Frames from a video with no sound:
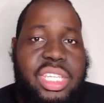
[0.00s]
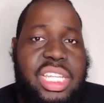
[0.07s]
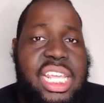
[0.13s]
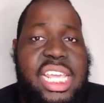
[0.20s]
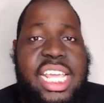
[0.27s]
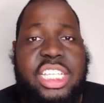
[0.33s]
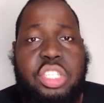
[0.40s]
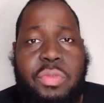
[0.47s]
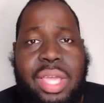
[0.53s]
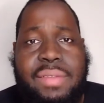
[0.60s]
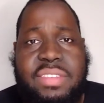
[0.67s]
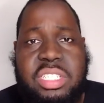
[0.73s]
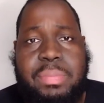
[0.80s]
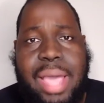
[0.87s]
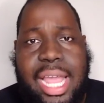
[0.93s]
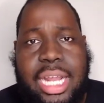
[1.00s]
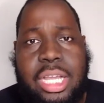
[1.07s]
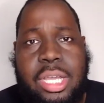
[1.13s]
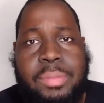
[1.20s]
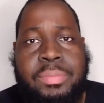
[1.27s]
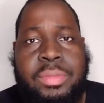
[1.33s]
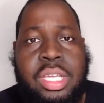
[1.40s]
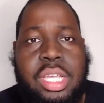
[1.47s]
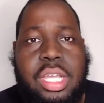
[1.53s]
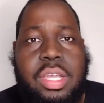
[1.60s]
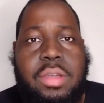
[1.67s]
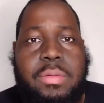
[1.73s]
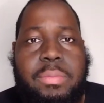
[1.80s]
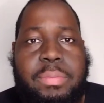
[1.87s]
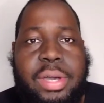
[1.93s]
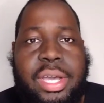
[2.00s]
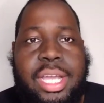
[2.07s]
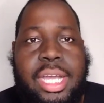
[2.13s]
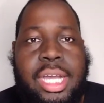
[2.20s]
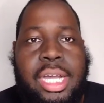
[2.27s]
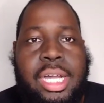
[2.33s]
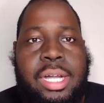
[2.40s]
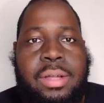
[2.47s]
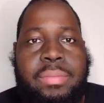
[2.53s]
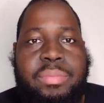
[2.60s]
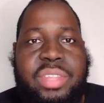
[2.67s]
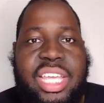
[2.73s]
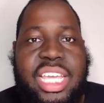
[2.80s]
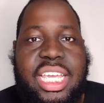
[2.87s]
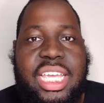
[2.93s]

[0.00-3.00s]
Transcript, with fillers: He is the Ravens' backup, but um,